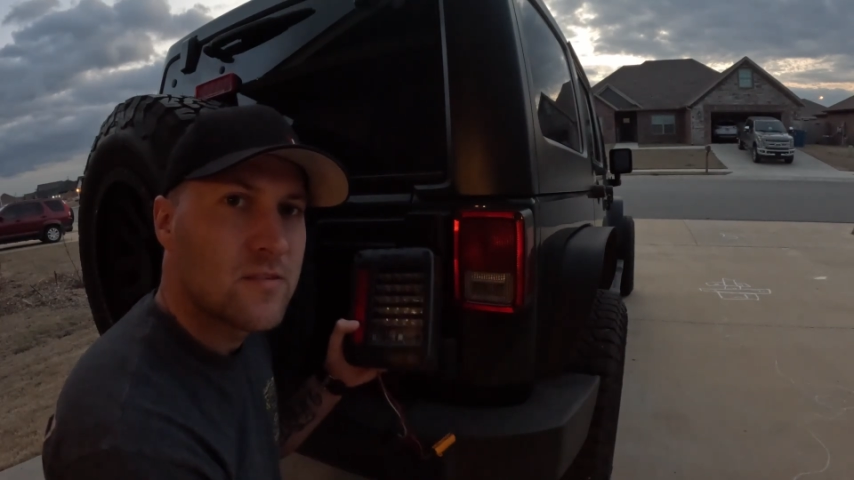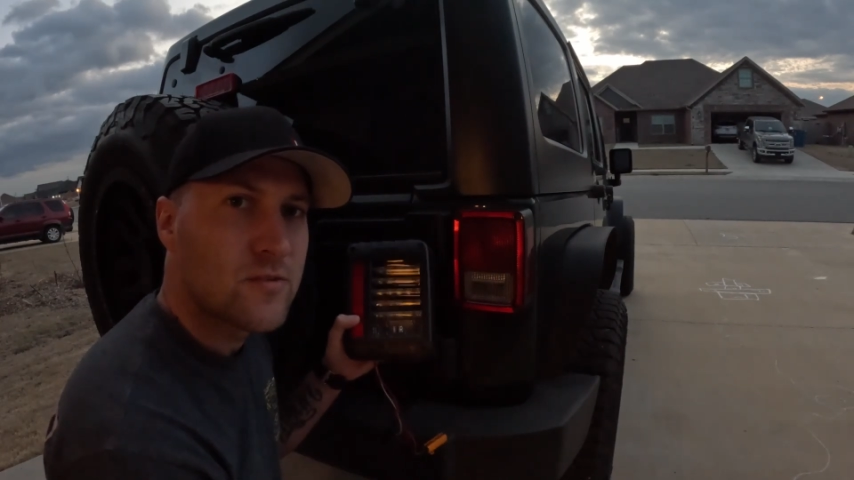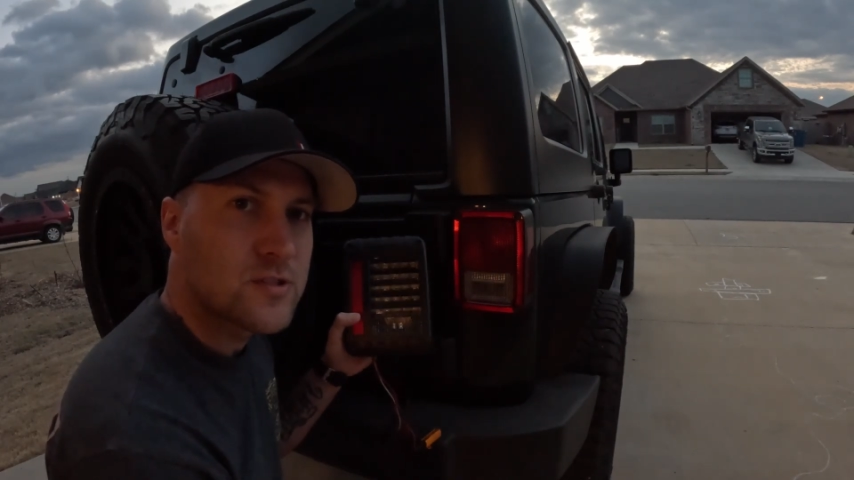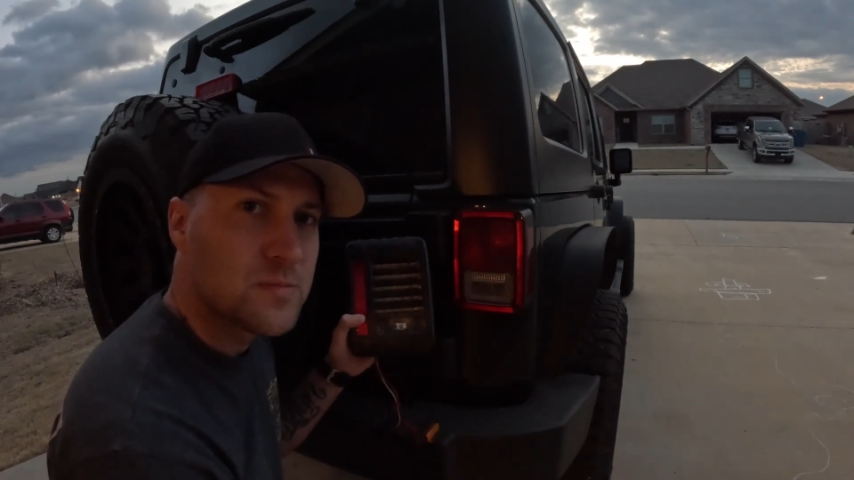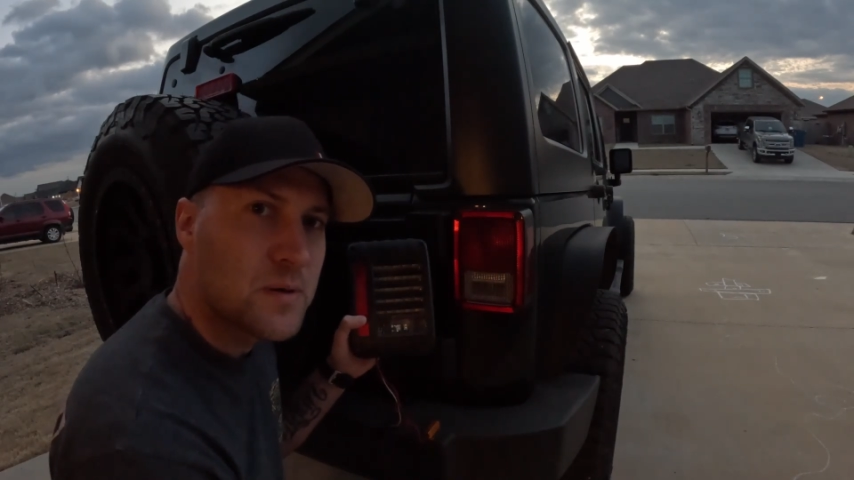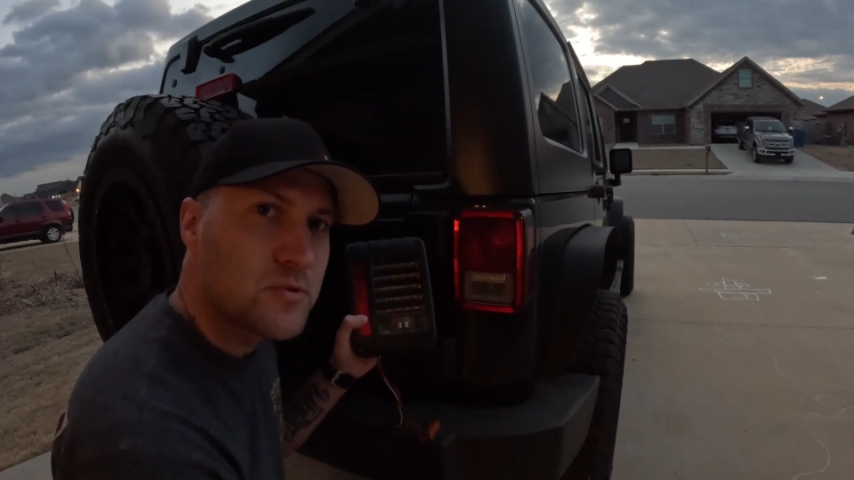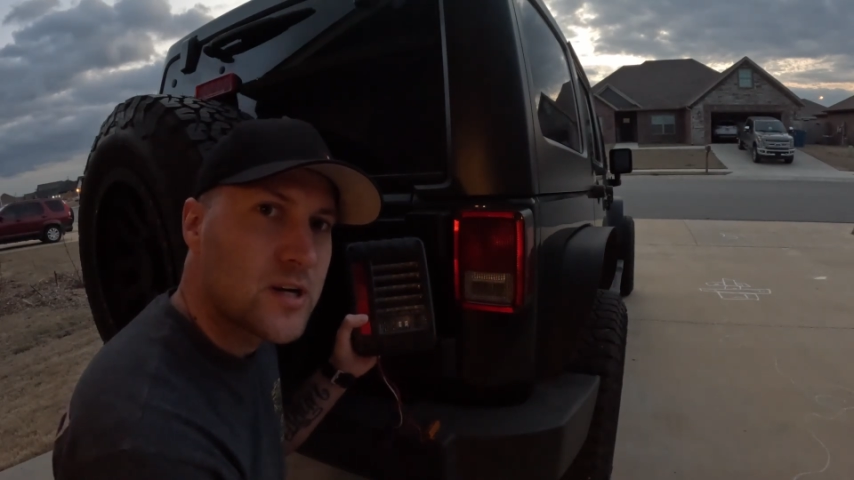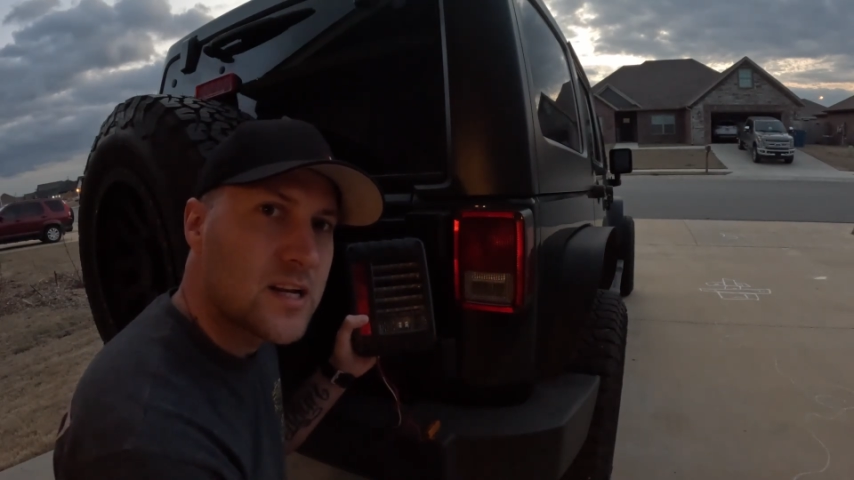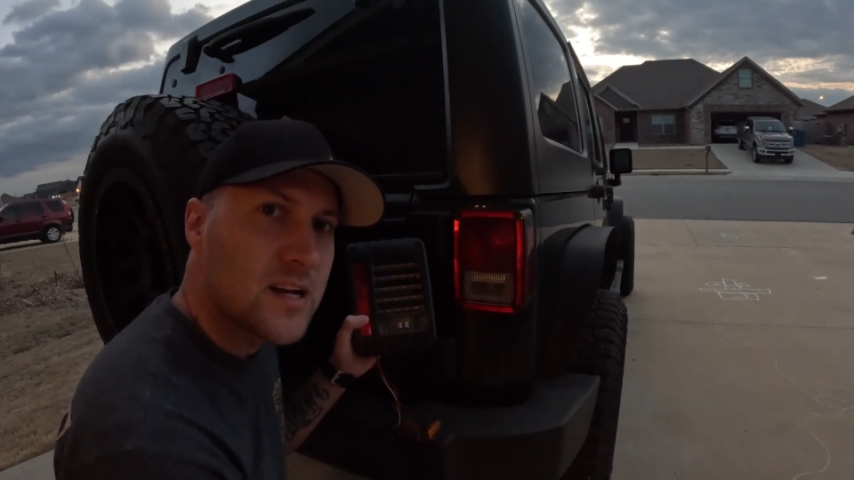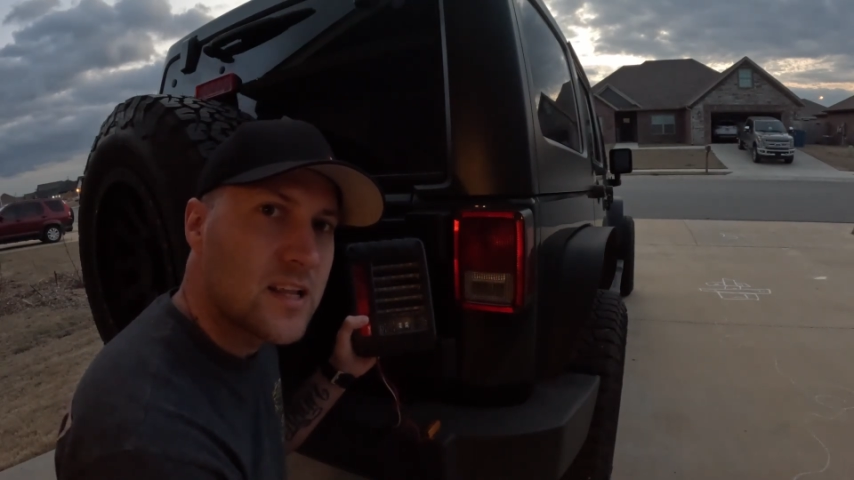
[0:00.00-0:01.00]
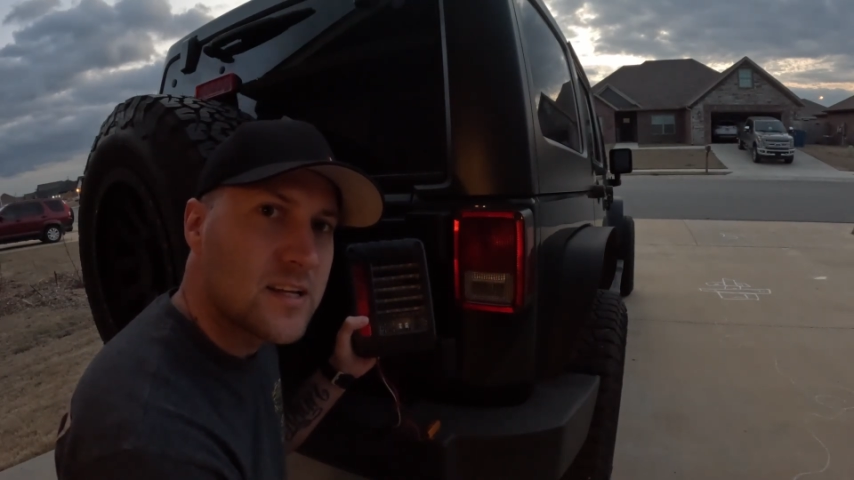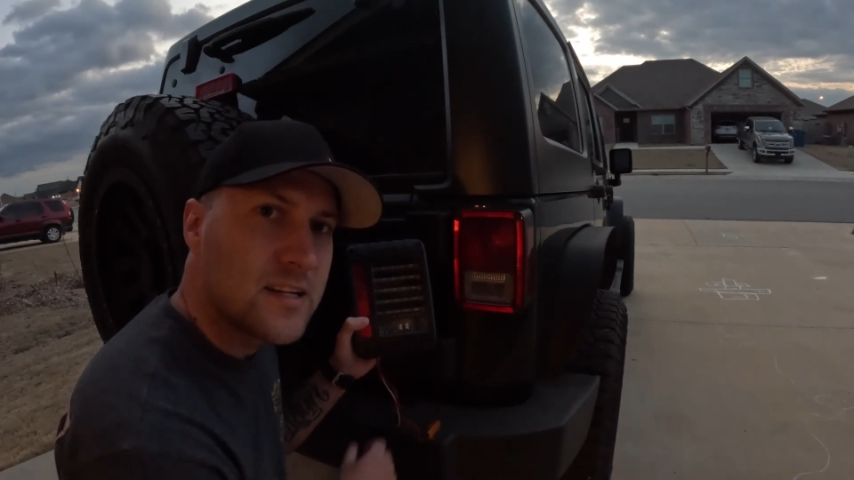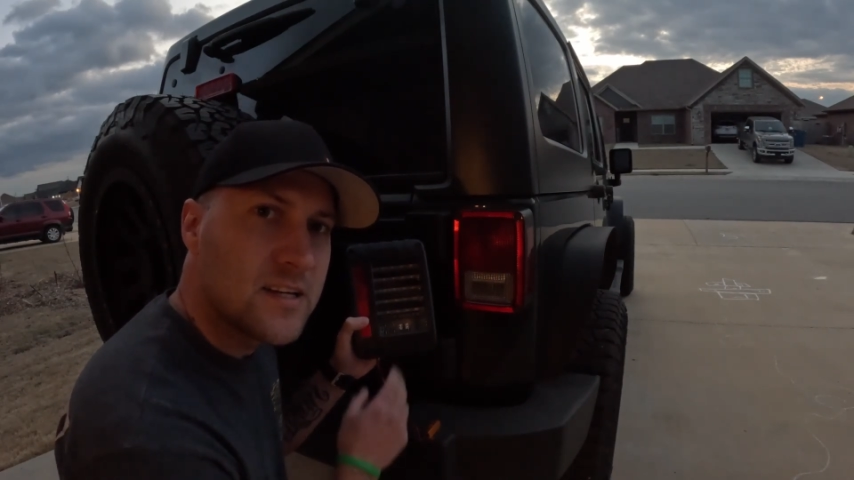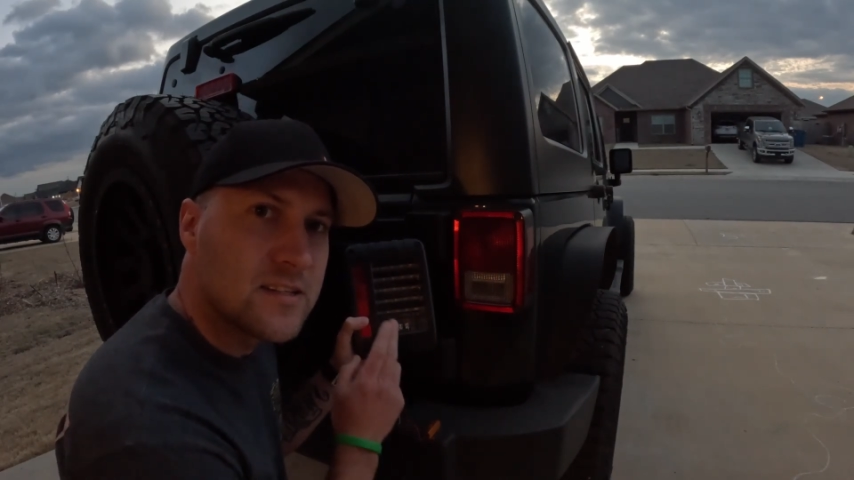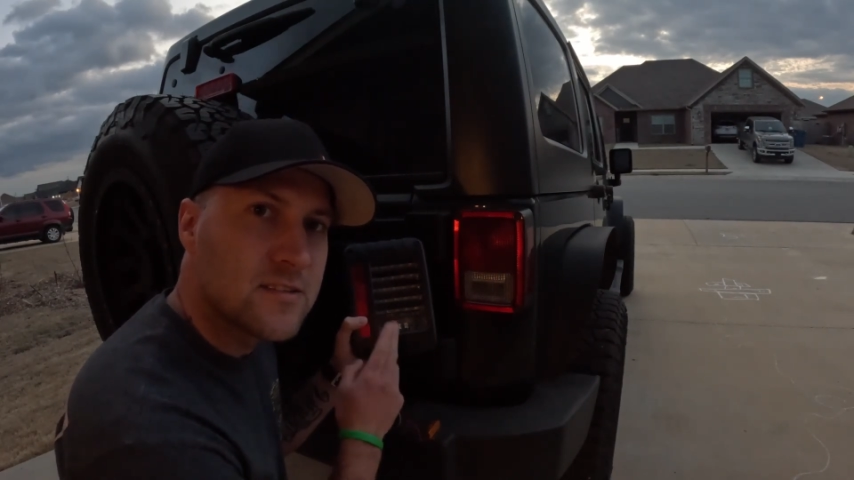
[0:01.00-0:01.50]
for some upgraded
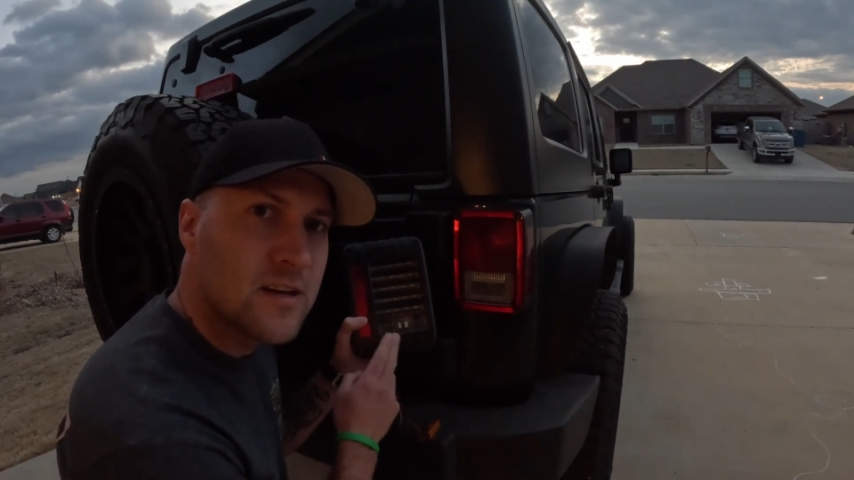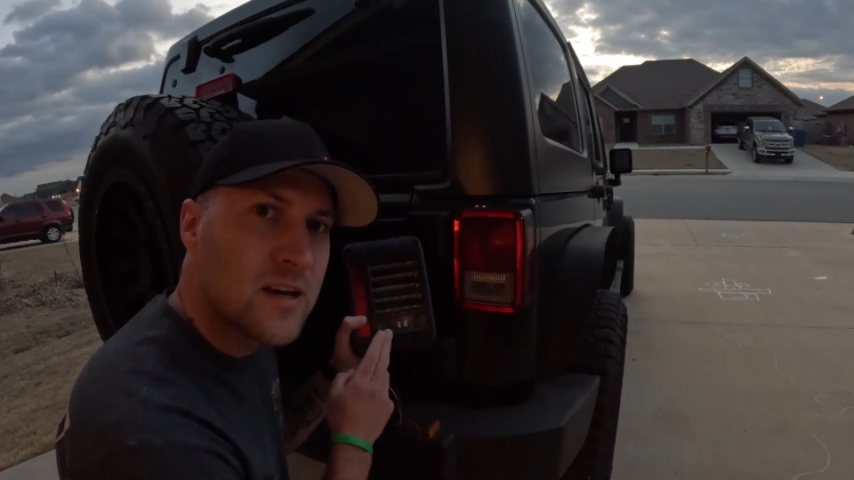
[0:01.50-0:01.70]
LEDs.